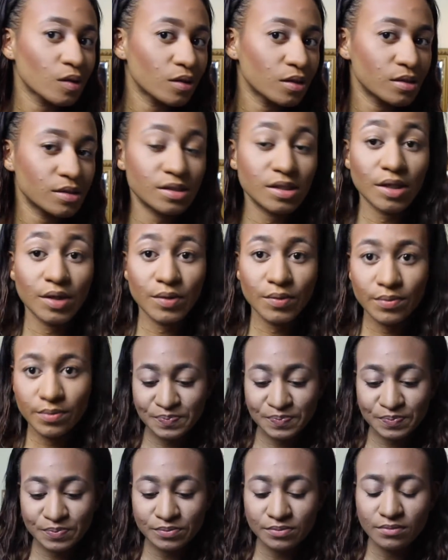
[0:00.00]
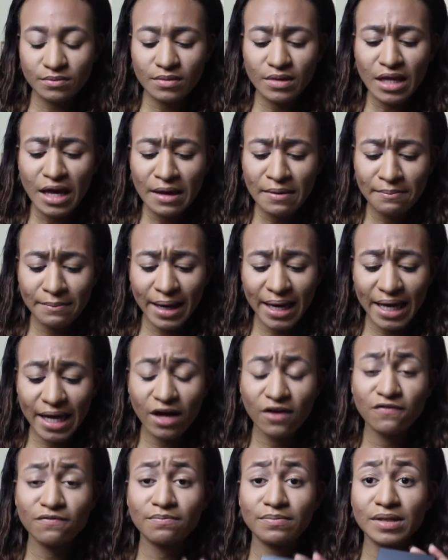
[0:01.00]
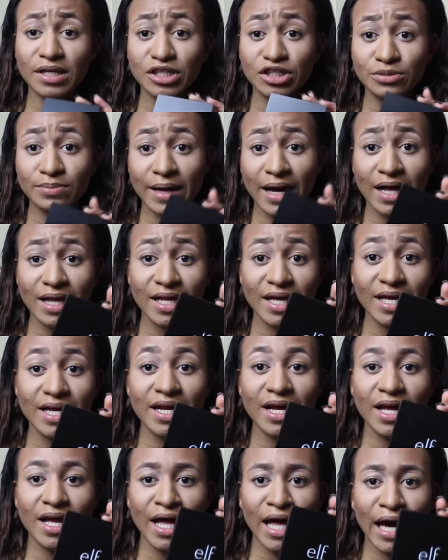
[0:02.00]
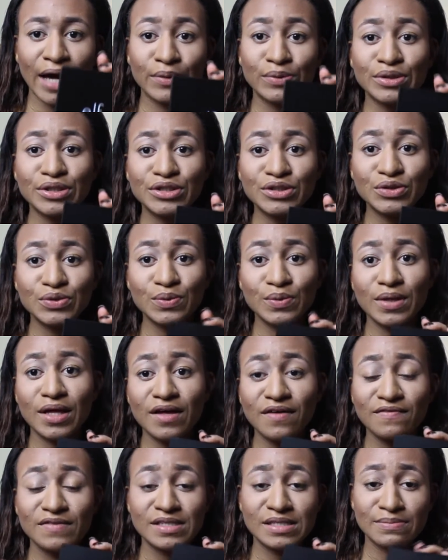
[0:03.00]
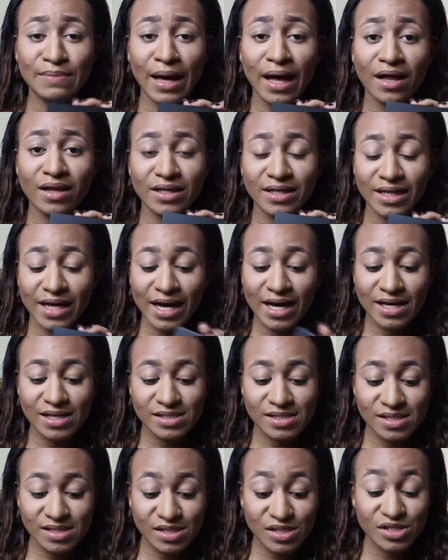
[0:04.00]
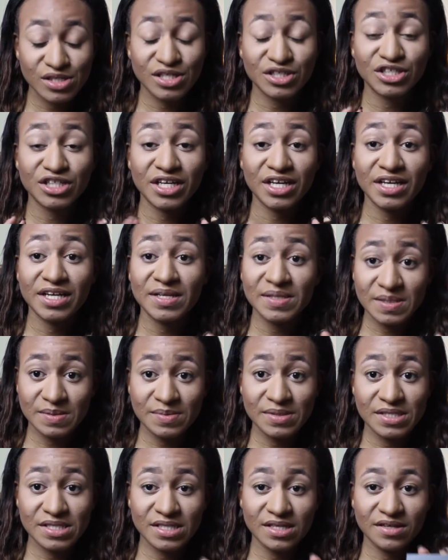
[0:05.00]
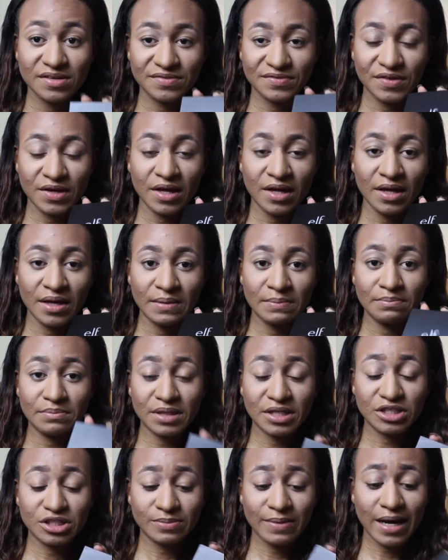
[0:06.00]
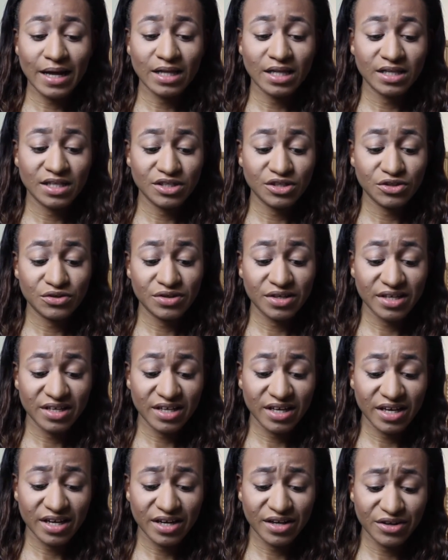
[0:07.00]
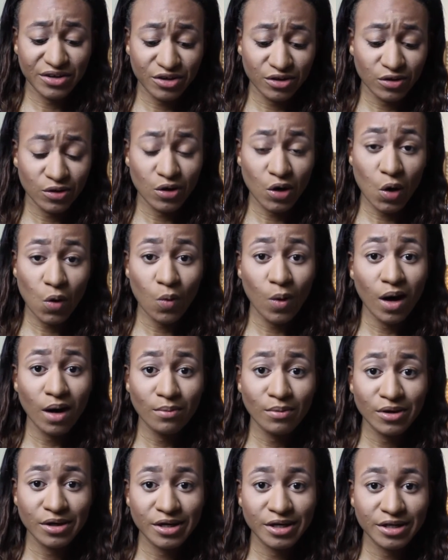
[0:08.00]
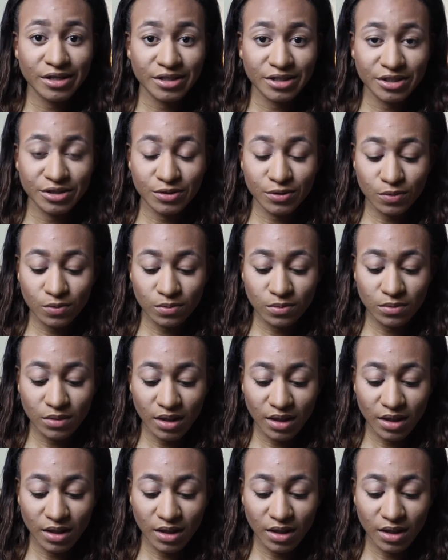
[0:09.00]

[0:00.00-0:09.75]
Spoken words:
And so my e.l.f. blush palette, I really do love this palette, guys. This is such an inexpensive blush palette that you can get at your local Walmart, your